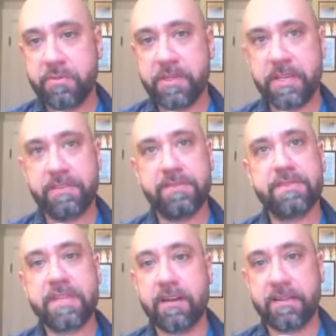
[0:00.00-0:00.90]

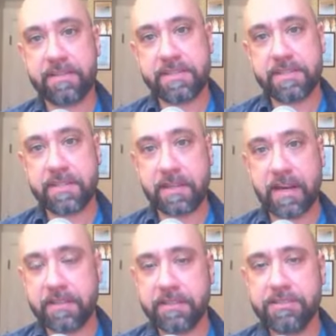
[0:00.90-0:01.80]
begins. Alex is in
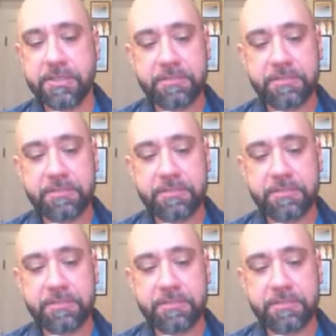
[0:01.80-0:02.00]
college.